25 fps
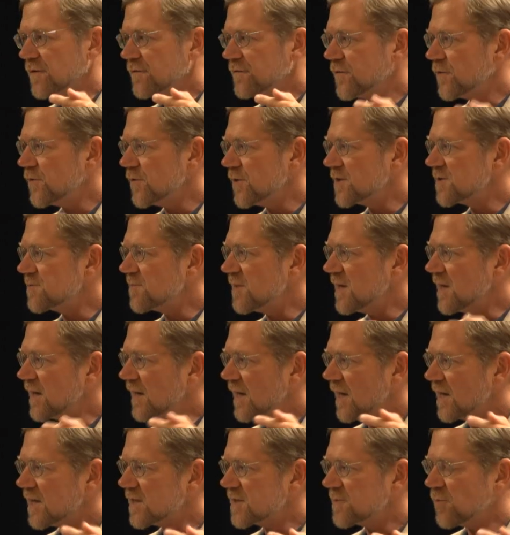where food is
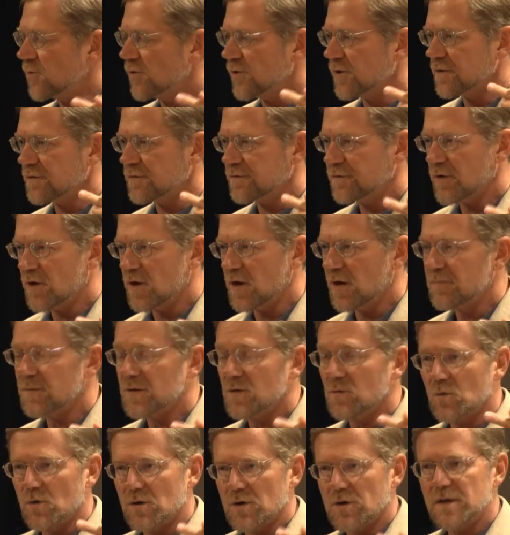being exported from
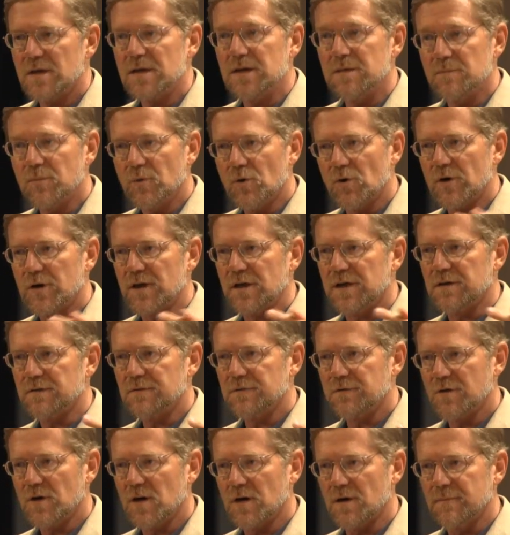and we're importing it
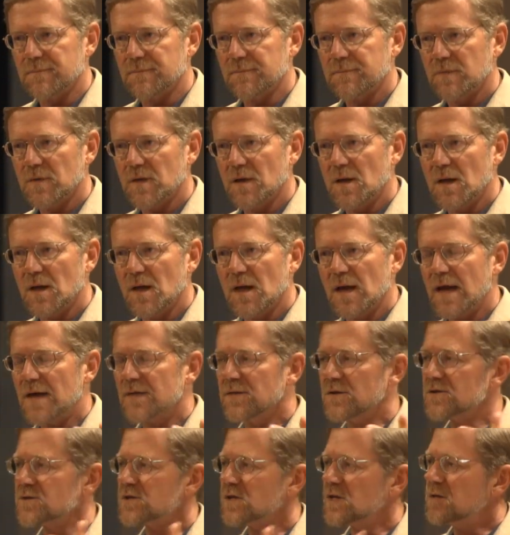from.
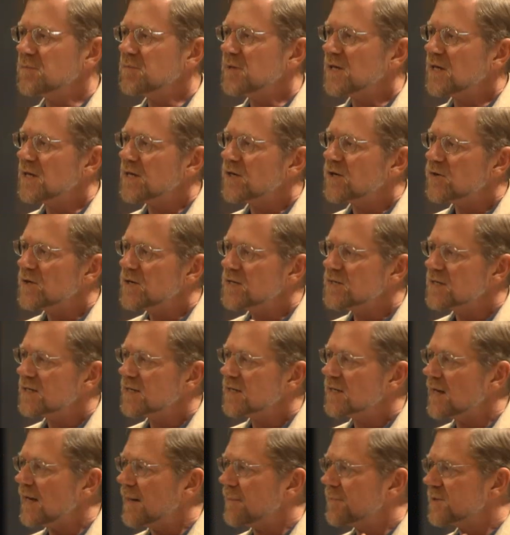And there's going to be an
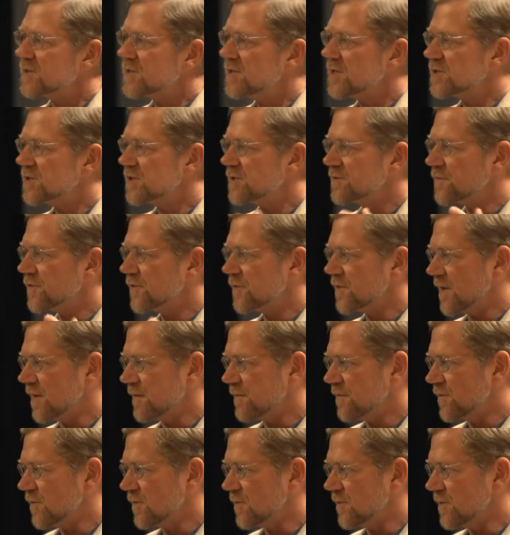increasing competition for
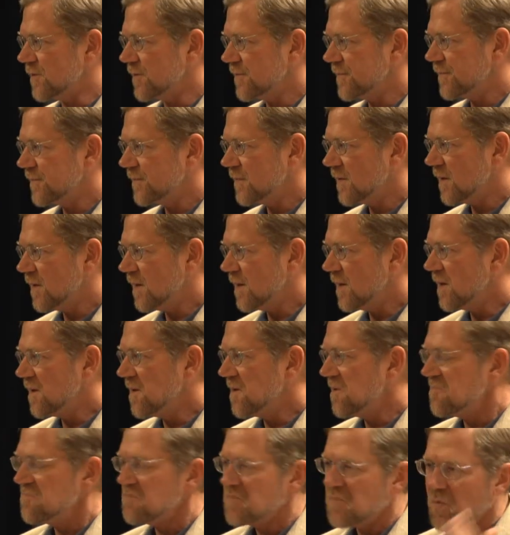that food.
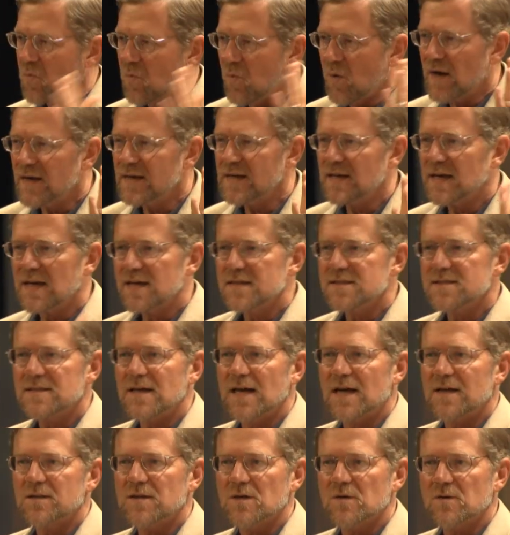One guess
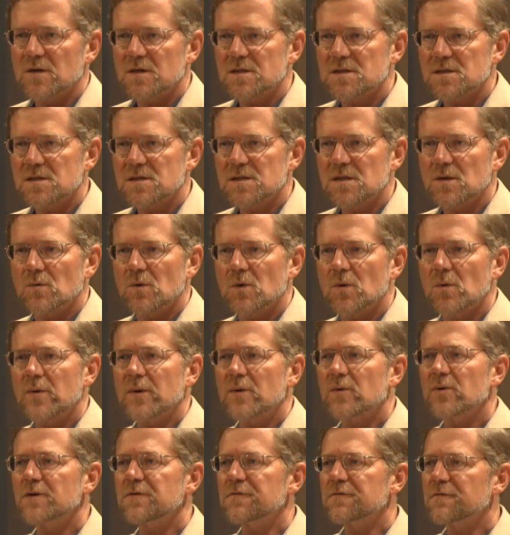out there is, is that when we
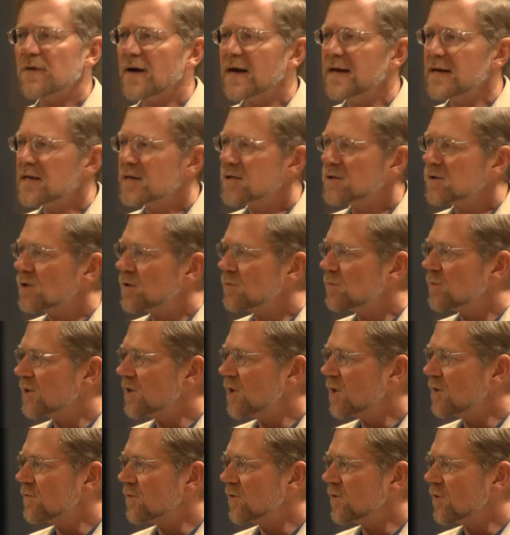quit fighting
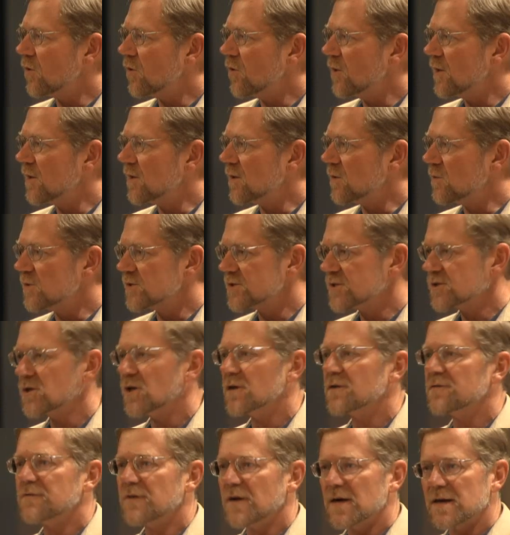globally over oil, we'll
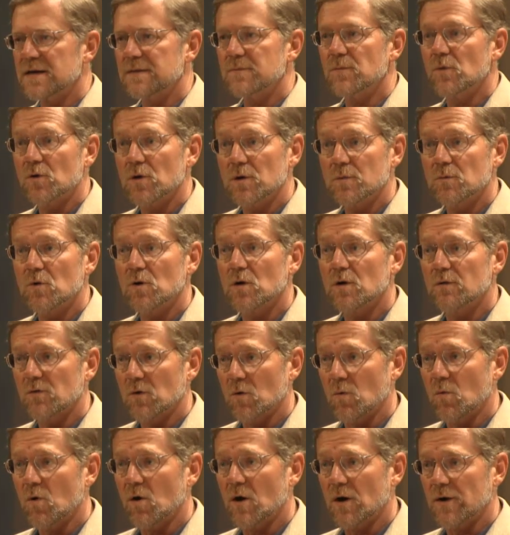start fighting more and more
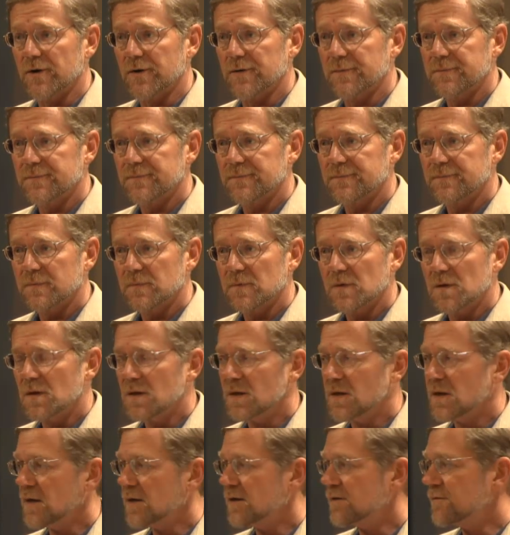over water.
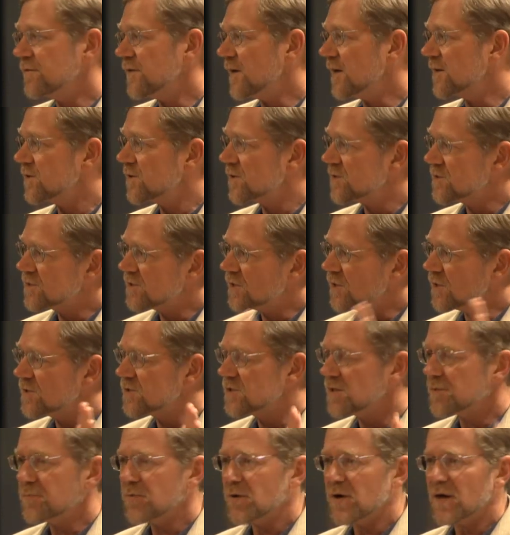And in fact, there's
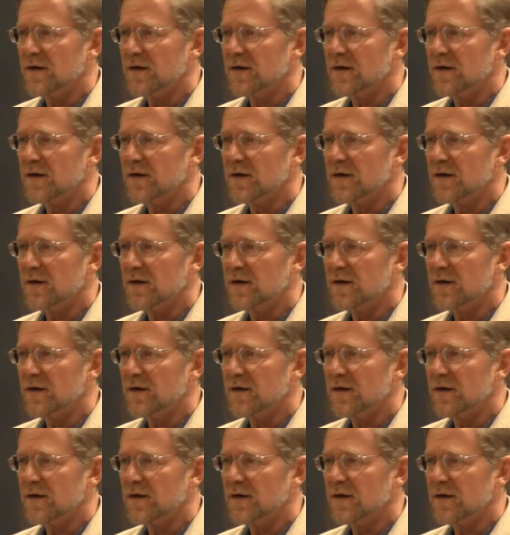those